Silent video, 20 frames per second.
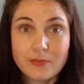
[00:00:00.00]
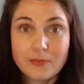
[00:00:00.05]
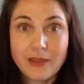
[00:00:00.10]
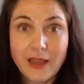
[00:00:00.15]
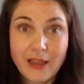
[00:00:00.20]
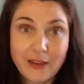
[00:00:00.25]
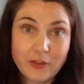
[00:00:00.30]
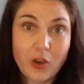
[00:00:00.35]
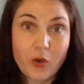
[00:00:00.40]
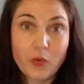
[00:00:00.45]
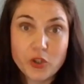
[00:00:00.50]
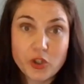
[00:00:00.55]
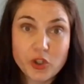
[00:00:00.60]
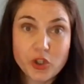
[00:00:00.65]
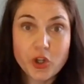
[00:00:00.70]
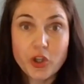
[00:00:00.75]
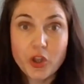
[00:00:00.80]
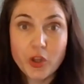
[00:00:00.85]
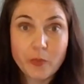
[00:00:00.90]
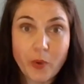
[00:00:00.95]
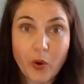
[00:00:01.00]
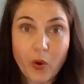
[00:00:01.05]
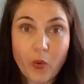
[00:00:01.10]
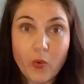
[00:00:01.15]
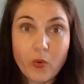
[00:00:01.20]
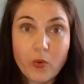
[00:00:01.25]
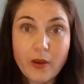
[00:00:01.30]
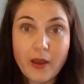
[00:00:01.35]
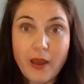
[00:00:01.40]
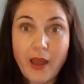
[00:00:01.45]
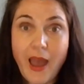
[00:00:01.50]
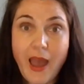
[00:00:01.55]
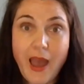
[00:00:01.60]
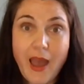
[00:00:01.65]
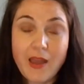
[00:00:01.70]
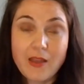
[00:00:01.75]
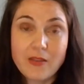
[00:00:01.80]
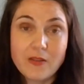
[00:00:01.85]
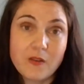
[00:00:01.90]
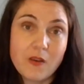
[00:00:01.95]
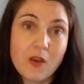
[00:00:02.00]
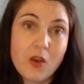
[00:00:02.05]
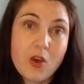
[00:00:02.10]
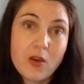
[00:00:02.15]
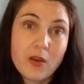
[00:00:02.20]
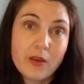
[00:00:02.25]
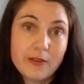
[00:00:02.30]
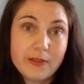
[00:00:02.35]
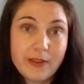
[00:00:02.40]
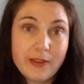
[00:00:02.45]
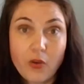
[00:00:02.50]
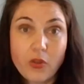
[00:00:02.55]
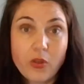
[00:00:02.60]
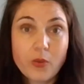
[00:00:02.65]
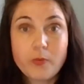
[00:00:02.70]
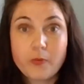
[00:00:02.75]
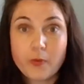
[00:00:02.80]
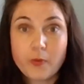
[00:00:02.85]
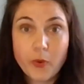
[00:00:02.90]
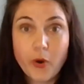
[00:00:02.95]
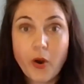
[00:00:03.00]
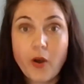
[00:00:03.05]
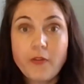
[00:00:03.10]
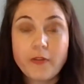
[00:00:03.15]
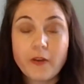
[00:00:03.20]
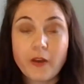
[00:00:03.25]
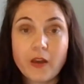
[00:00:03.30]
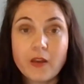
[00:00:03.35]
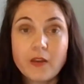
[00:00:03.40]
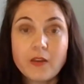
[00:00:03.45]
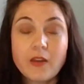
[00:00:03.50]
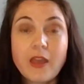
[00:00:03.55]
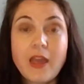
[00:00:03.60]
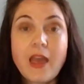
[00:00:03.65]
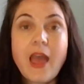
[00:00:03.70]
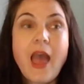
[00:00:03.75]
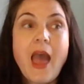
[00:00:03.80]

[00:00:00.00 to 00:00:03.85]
go and shoot them all and sell them for profit.